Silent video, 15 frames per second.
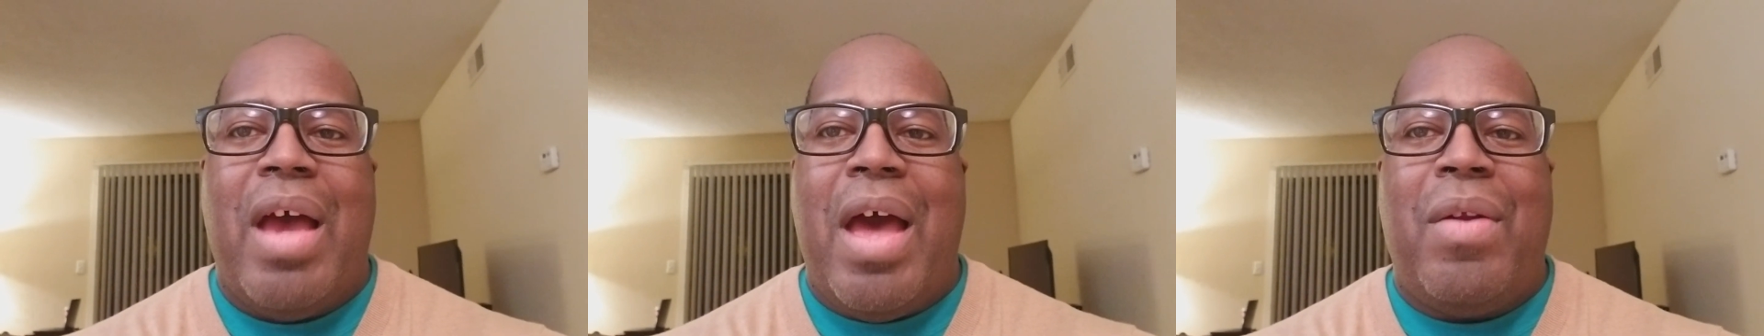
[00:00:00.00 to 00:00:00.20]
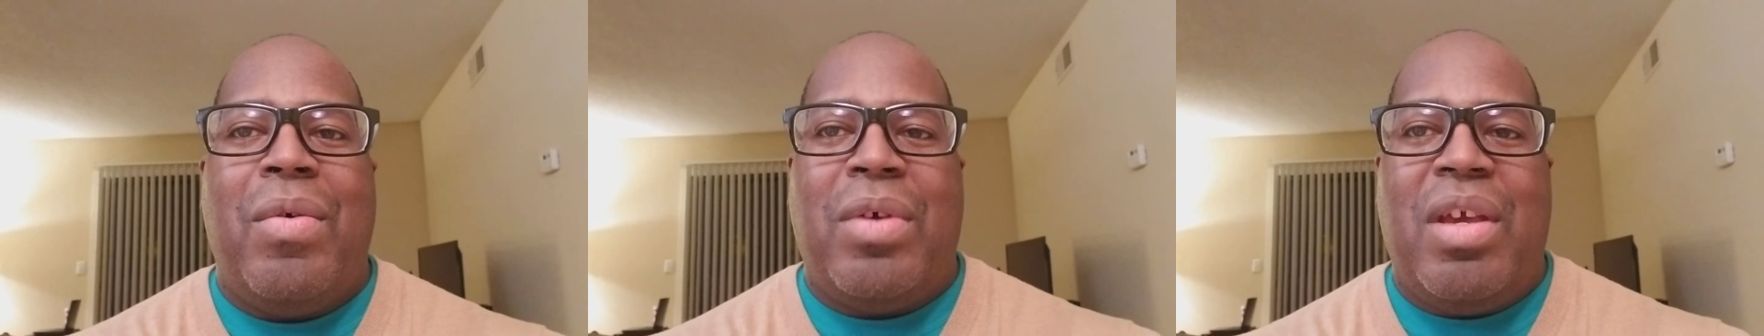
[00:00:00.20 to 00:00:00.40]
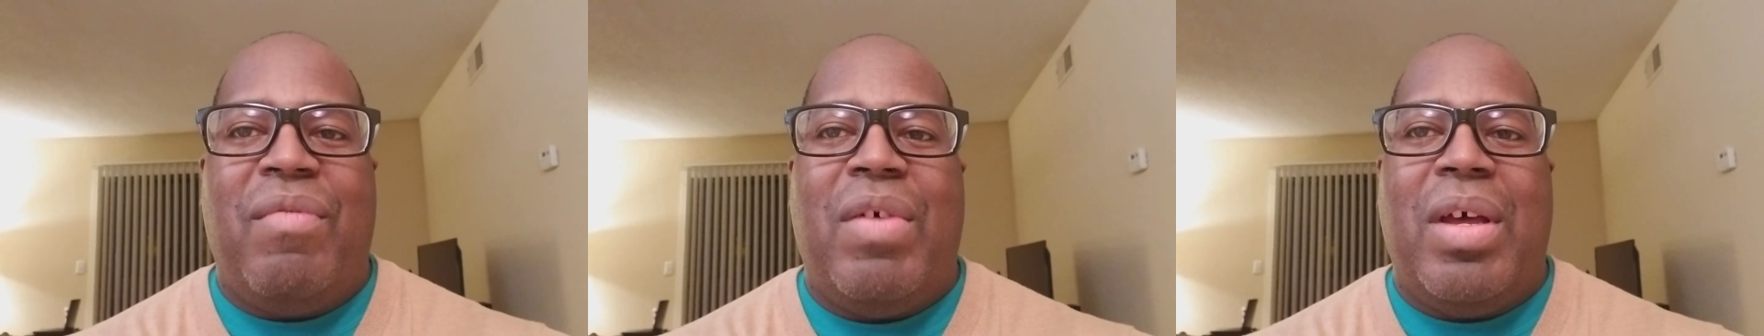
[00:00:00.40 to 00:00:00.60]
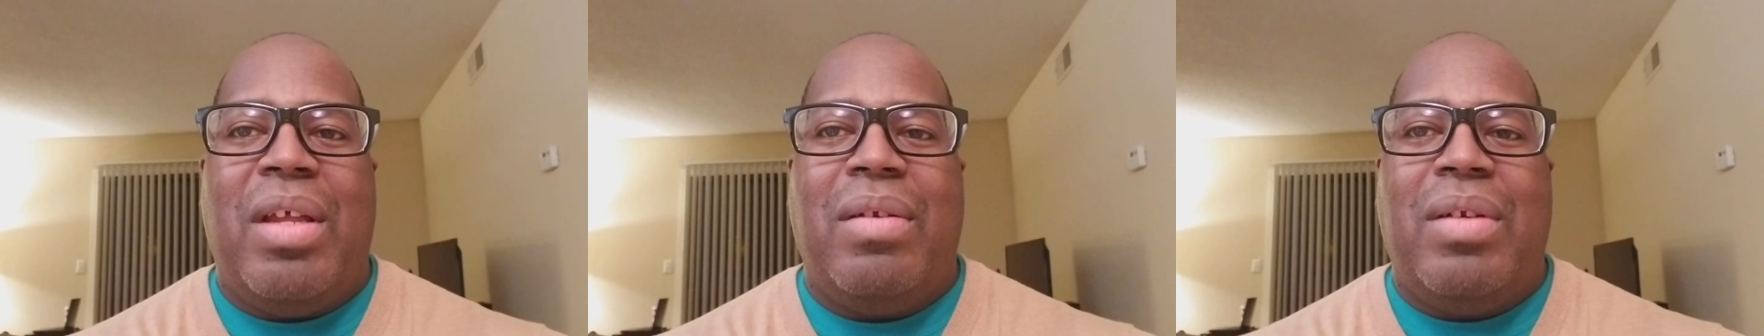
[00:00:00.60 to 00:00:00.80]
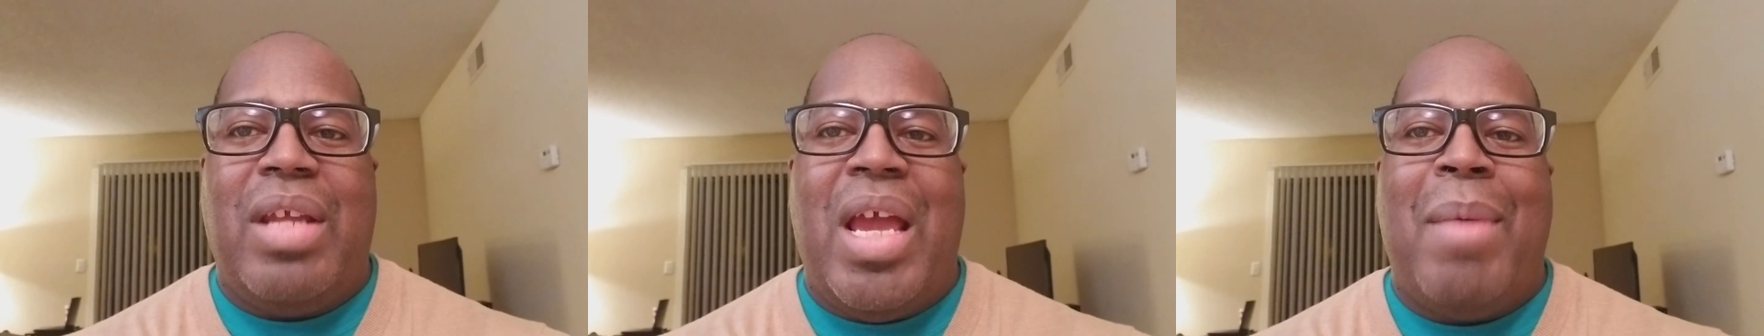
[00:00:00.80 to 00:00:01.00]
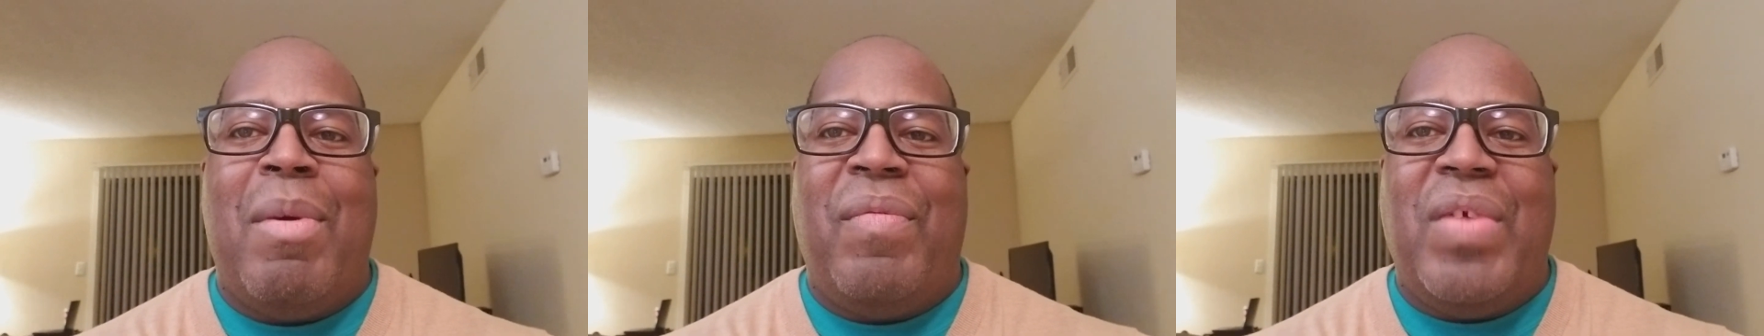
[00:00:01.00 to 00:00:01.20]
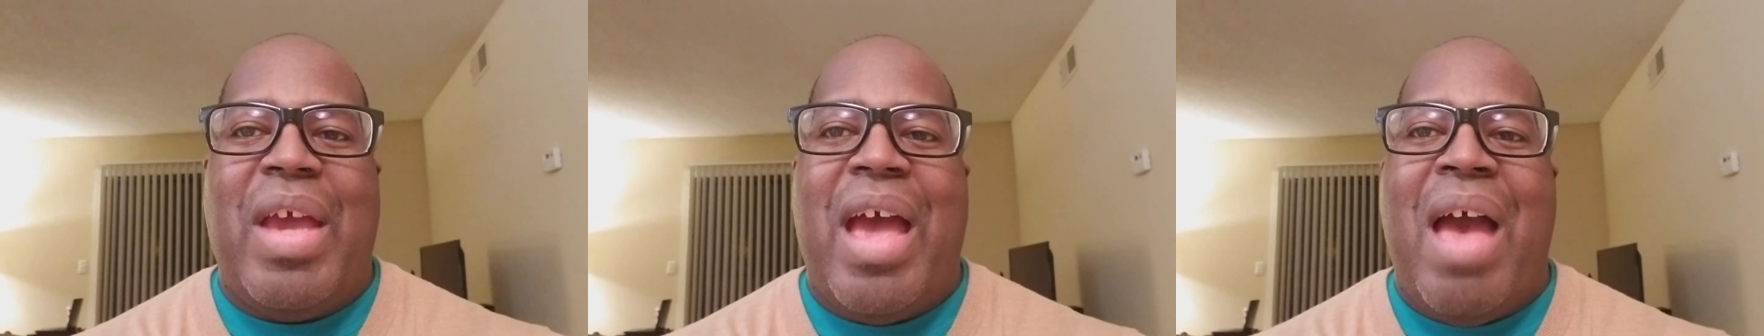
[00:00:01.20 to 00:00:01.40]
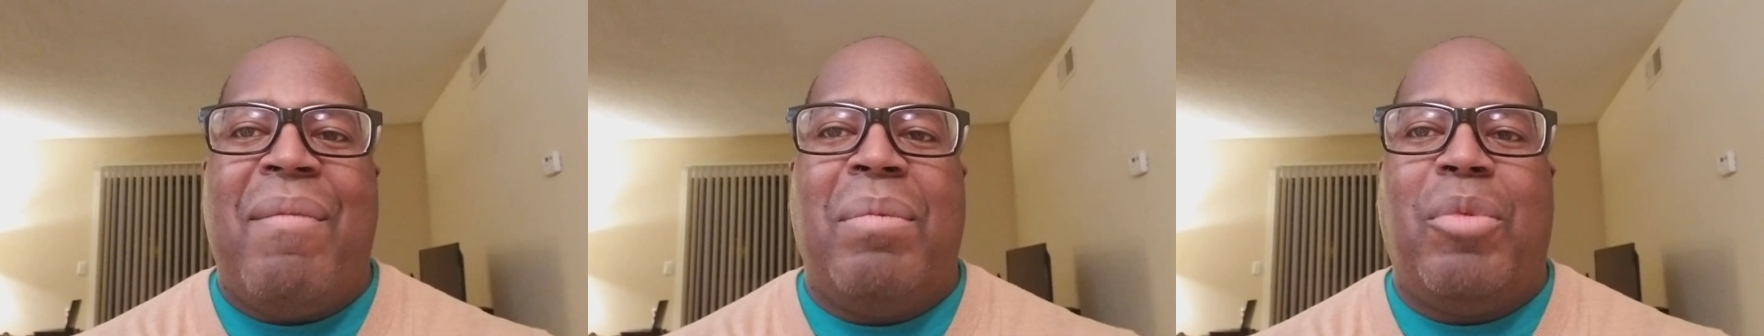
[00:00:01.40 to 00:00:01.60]
I don't give a damn if you
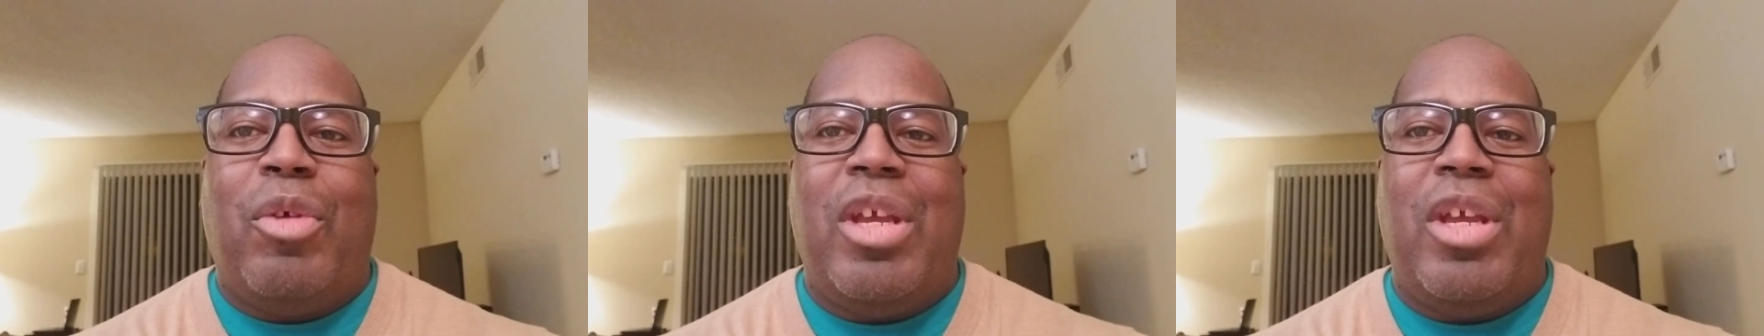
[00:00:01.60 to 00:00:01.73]
have him